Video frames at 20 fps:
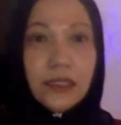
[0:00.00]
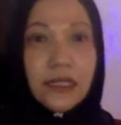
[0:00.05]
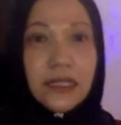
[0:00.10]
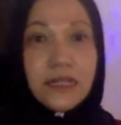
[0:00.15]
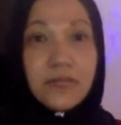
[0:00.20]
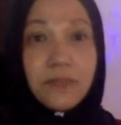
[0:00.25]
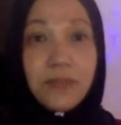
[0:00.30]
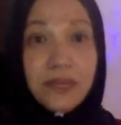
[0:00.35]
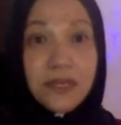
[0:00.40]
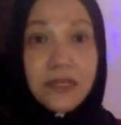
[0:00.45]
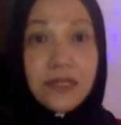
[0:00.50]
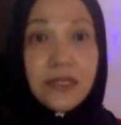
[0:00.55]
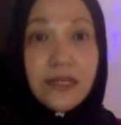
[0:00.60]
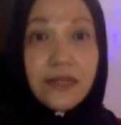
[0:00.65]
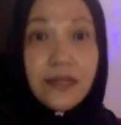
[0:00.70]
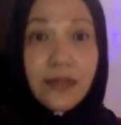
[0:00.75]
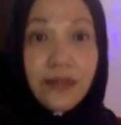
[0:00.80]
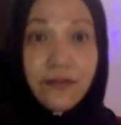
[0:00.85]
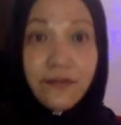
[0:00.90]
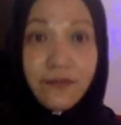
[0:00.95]
especially
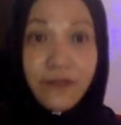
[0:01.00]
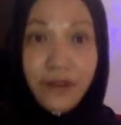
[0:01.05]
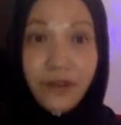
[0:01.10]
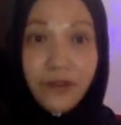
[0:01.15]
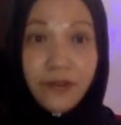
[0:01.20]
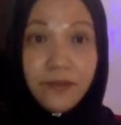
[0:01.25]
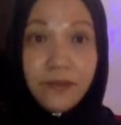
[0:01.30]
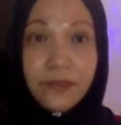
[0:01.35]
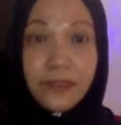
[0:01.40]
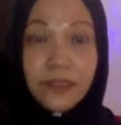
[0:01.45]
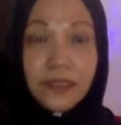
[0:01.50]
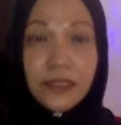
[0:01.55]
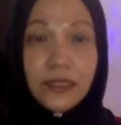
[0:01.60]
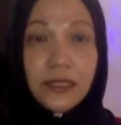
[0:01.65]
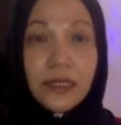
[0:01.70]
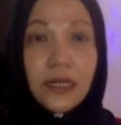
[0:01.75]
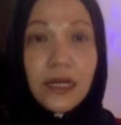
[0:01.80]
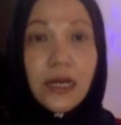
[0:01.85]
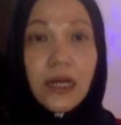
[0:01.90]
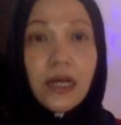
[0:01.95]
the environment,
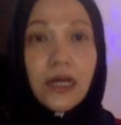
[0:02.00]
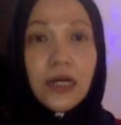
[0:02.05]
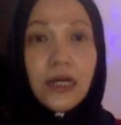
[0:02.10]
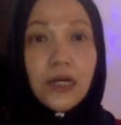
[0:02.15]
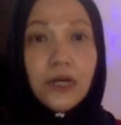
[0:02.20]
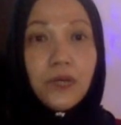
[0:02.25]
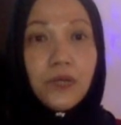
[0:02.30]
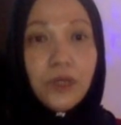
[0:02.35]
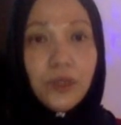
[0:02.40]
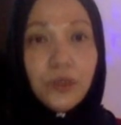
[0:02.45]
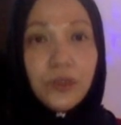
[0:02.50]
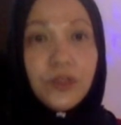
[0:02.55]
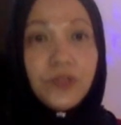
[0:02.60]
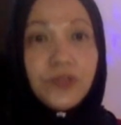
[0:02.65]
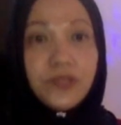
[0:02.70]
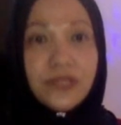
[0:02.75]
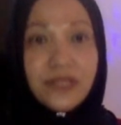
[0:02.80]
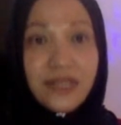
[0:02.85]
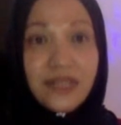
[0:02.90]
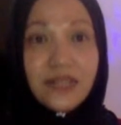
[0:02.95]
uh, we will
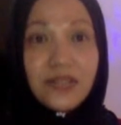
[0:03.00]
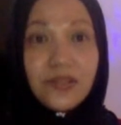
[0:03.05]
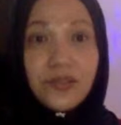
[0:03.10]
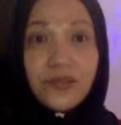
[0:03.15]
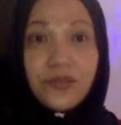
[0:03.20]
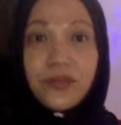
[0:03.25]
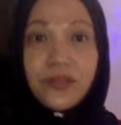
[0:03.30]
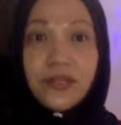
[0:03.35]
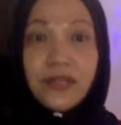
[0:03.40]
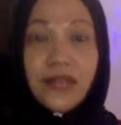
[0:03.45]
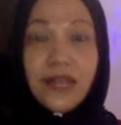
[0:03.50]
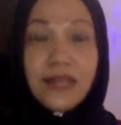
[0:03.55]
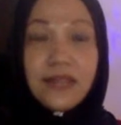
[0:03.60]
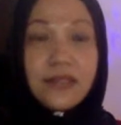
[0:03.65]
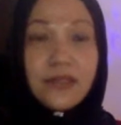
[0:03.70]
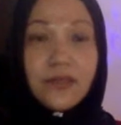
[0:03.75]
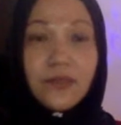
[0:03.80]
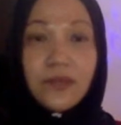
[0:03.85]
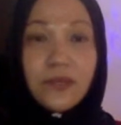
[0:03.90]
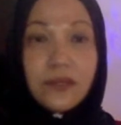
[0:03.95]
start to realize
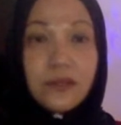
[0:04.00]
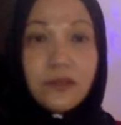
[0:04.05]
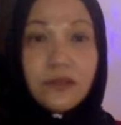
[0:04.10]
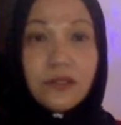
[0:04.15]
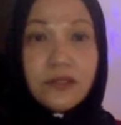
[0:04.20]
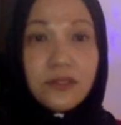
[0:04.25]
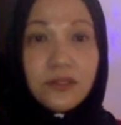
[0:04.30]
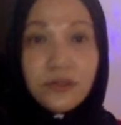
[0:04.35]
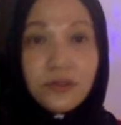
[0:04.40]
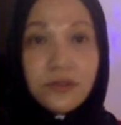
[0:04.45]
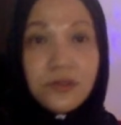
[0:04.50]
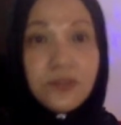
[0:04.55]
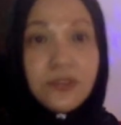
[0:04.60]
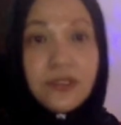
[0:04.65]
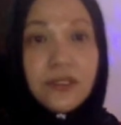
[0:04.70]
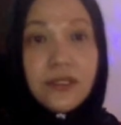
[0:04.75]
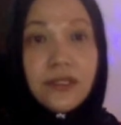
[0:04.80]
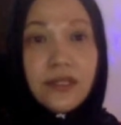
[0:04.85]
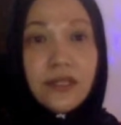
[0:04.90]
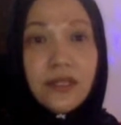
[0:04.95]
that we are not going to use
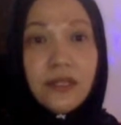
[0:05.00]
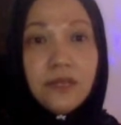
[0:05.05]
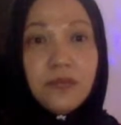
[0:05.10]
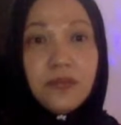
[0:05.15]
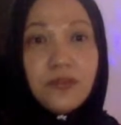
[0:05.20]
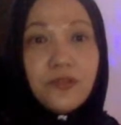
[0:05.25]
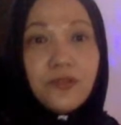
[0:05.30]
it anymore.